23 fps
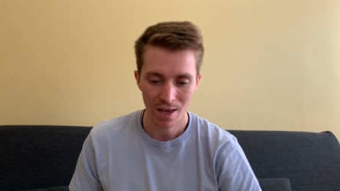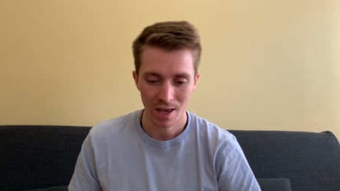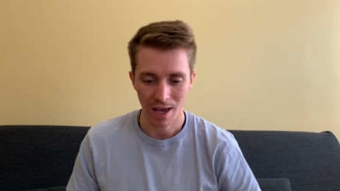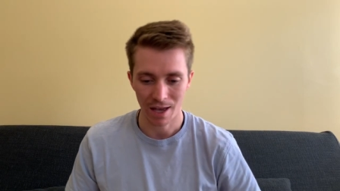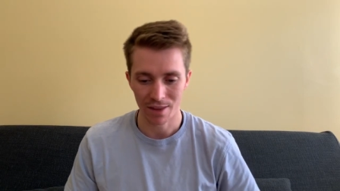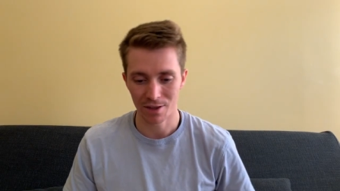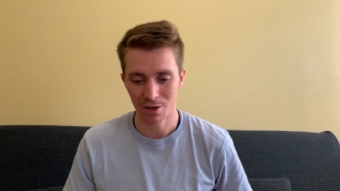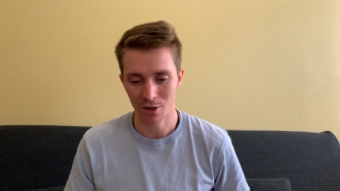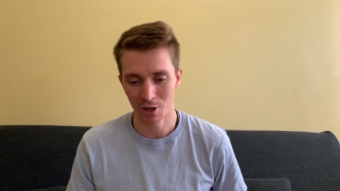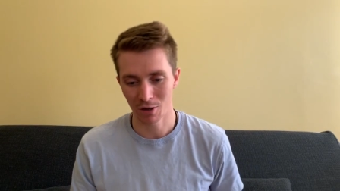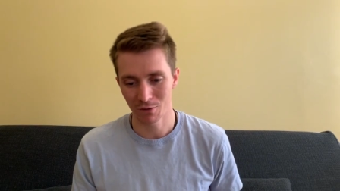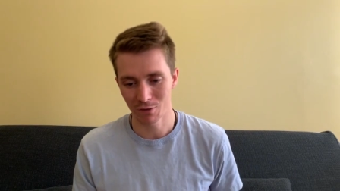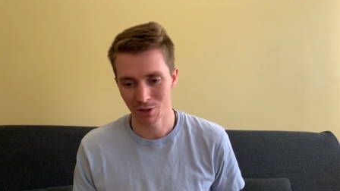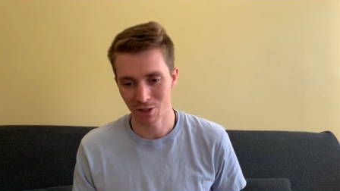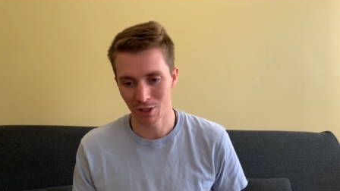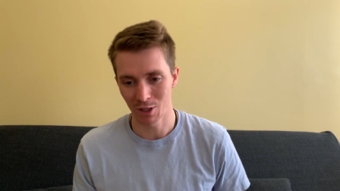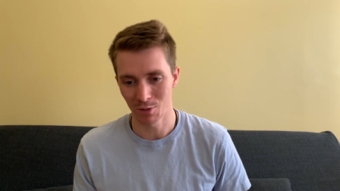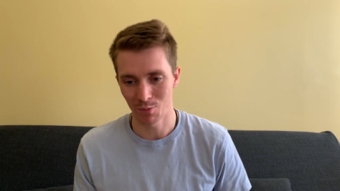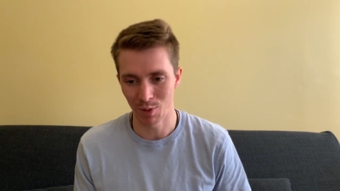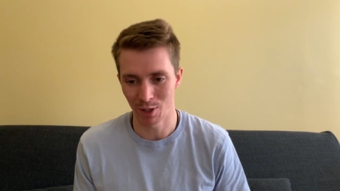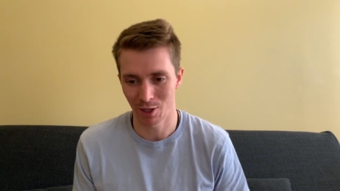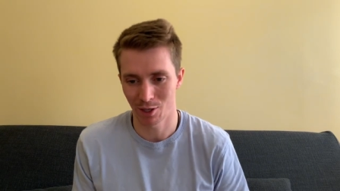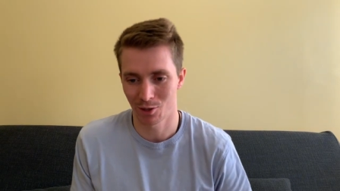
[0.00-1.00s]
And then obviously
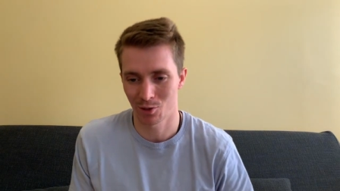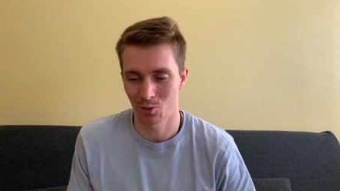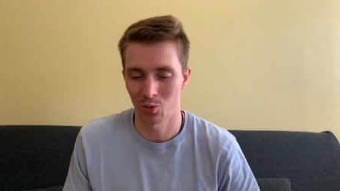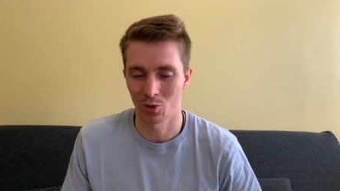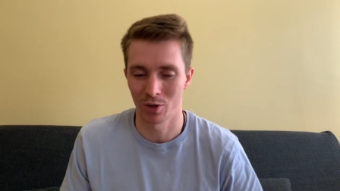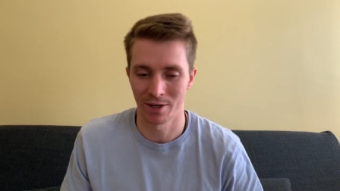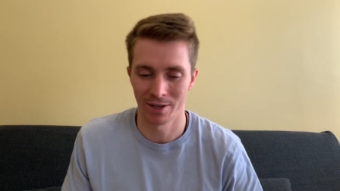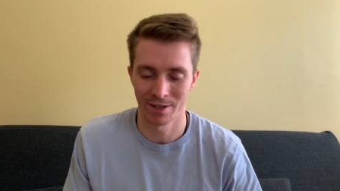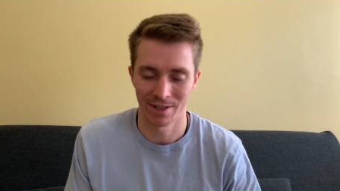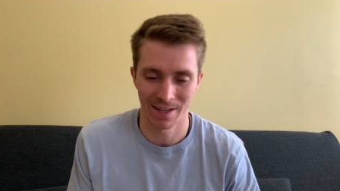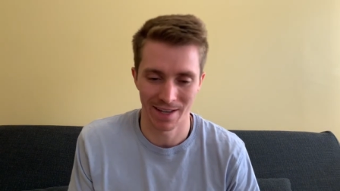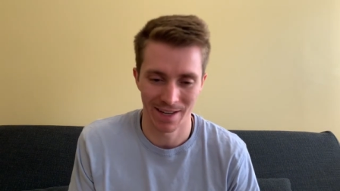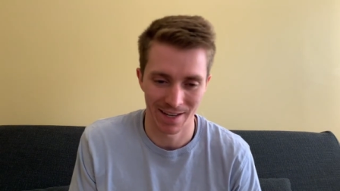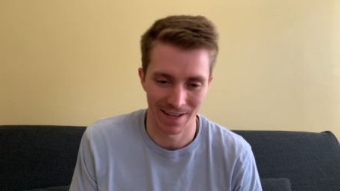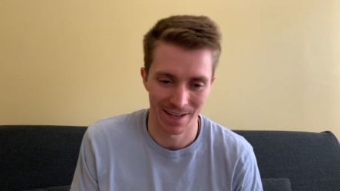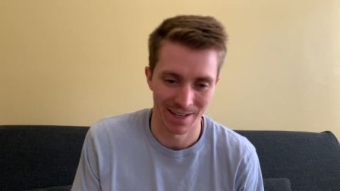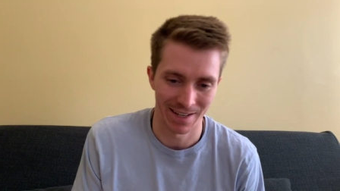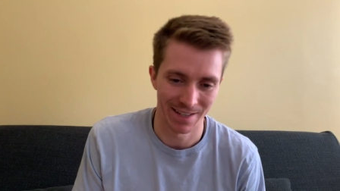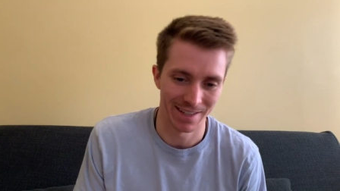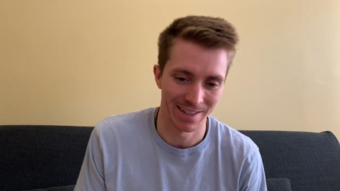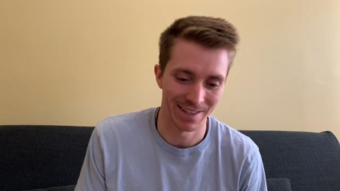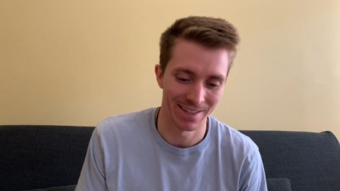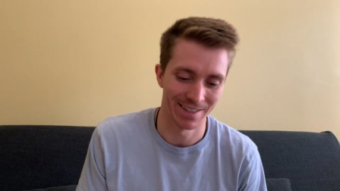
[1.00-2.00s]
the biggest one
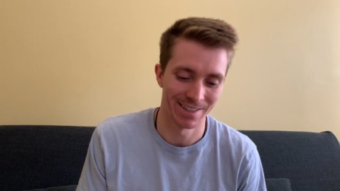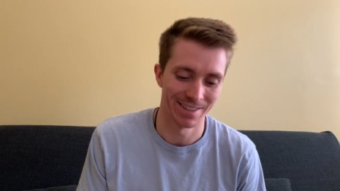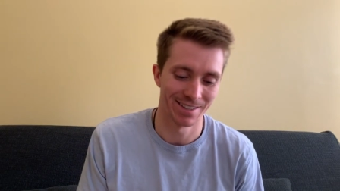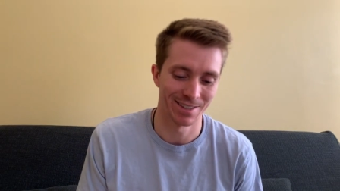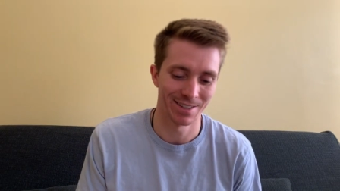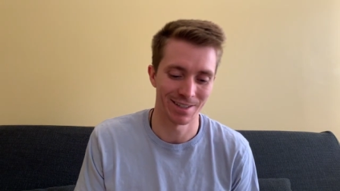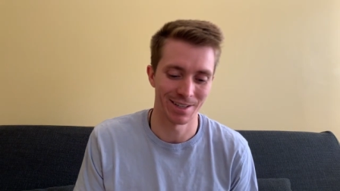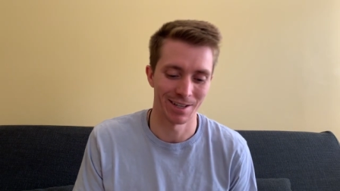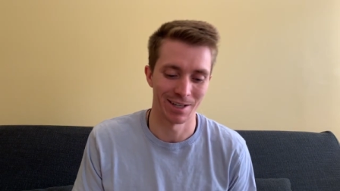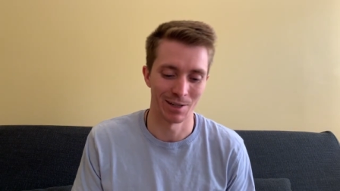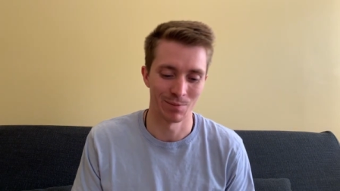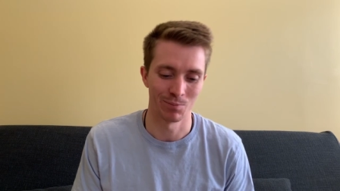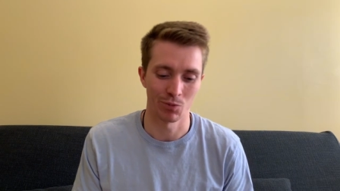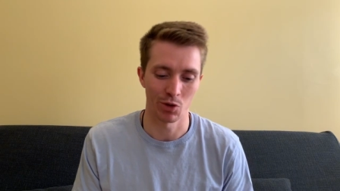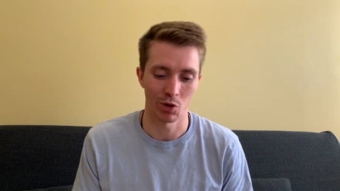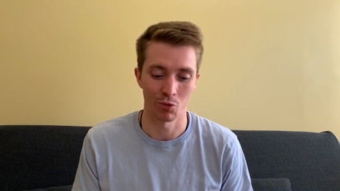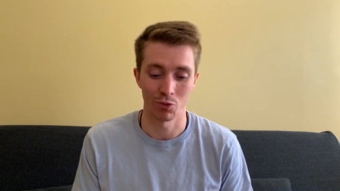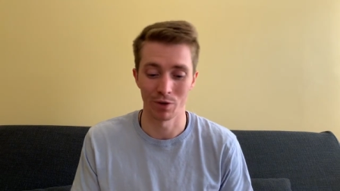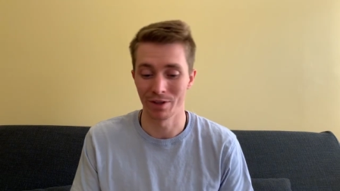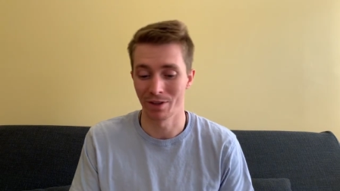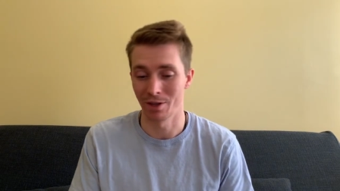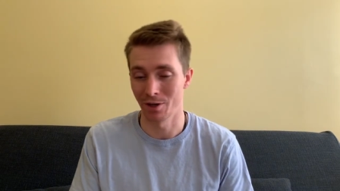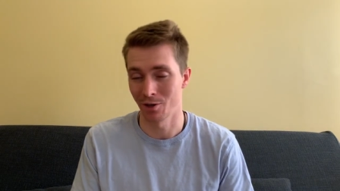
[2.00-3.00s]
is
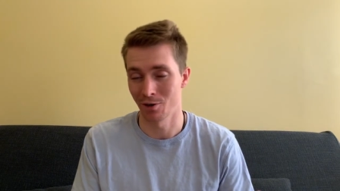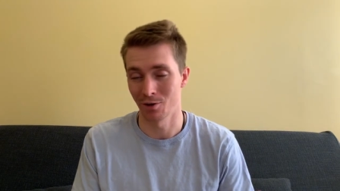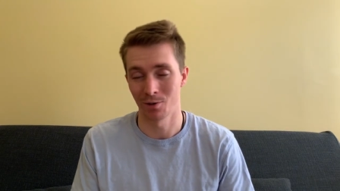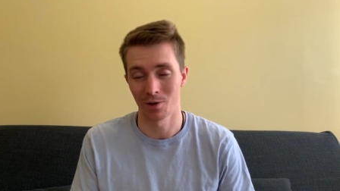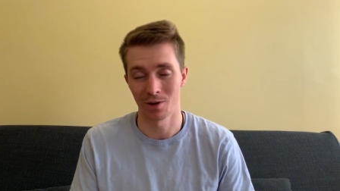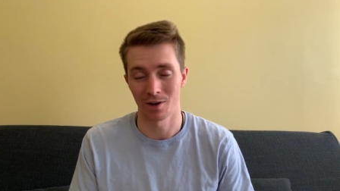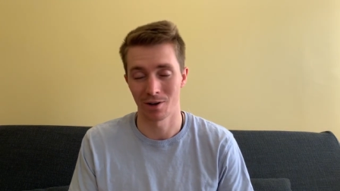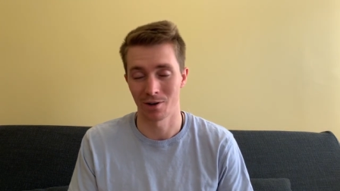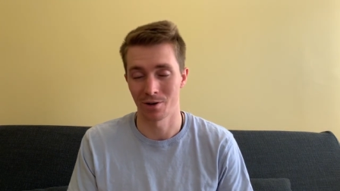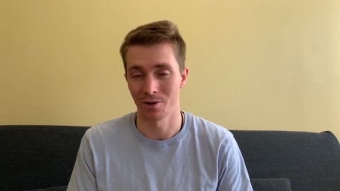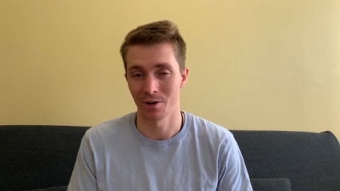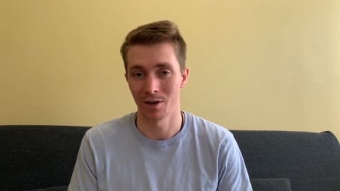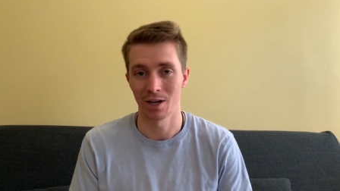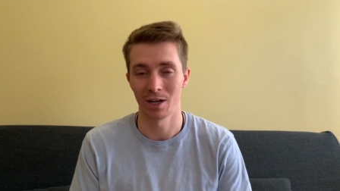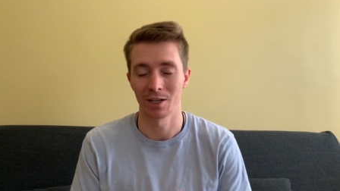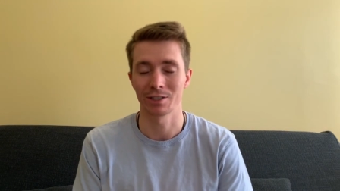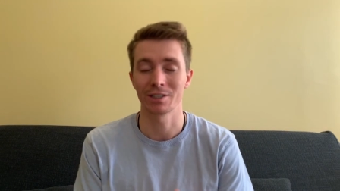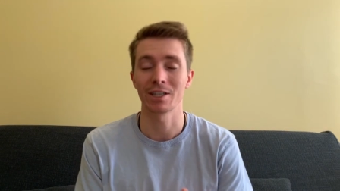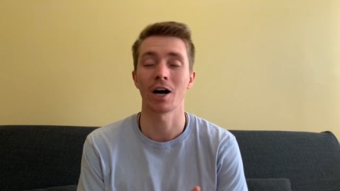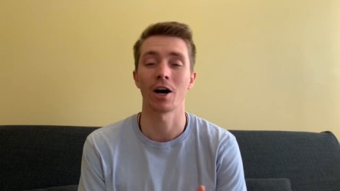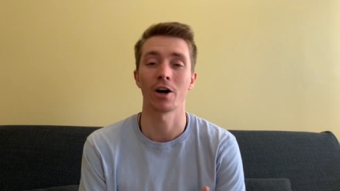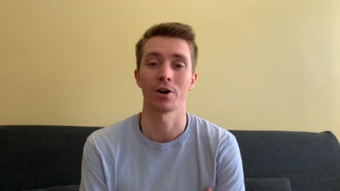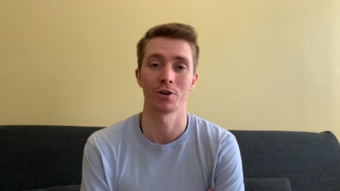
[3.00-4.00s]
there are a
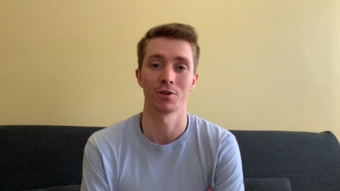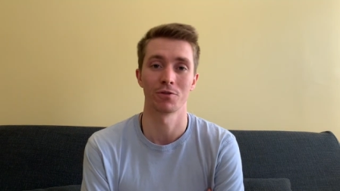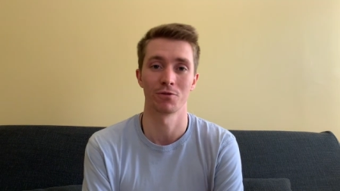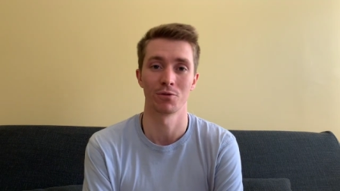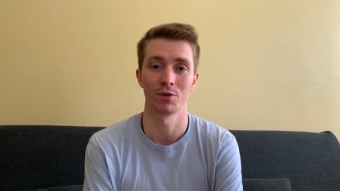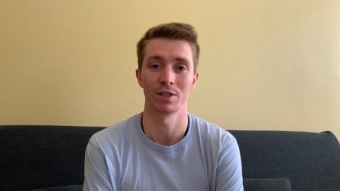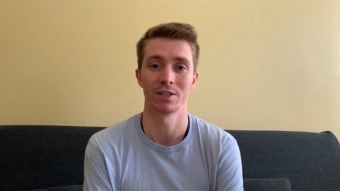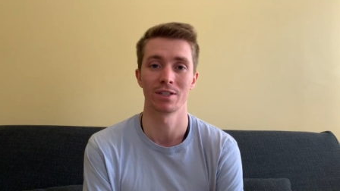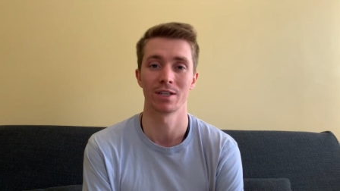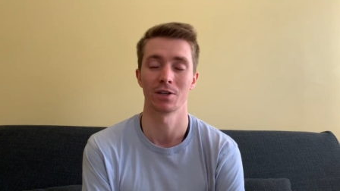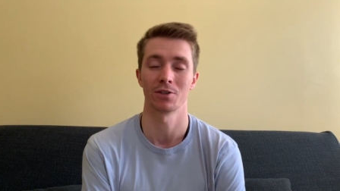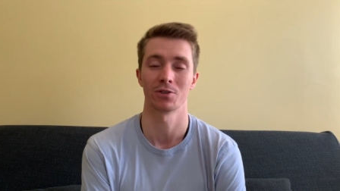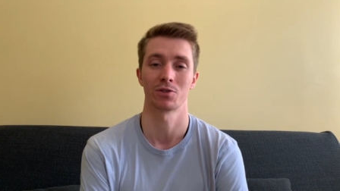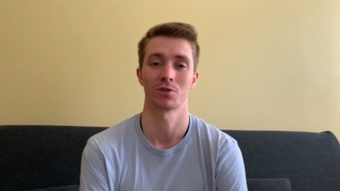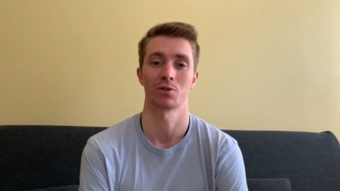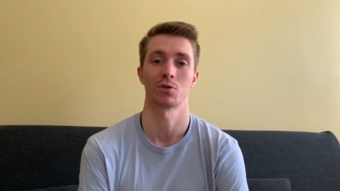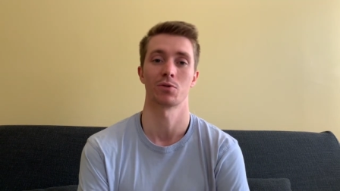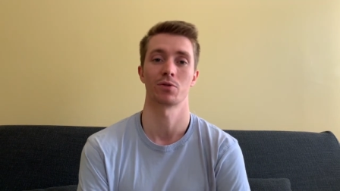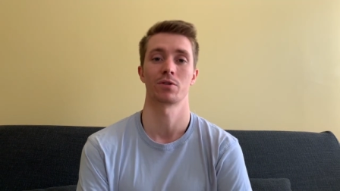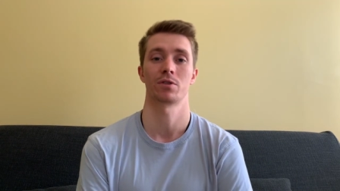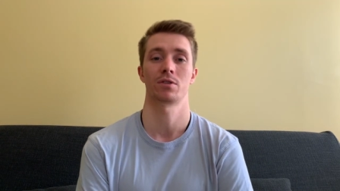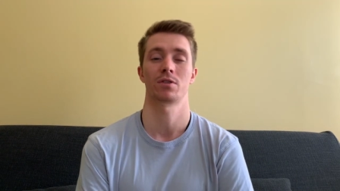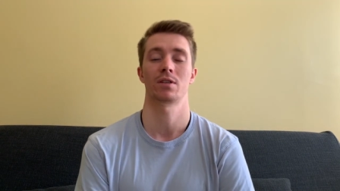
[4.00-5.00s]
ton of retail
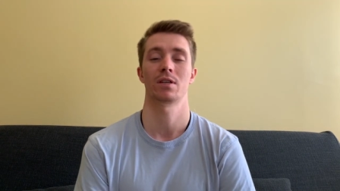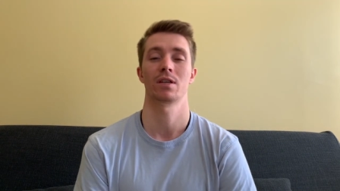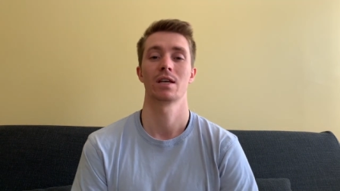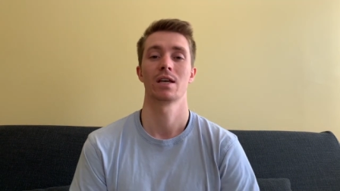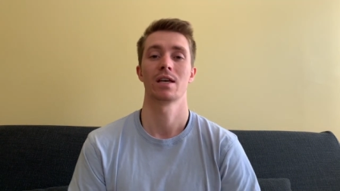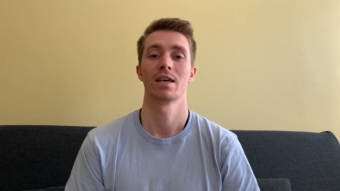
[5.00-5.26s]
stores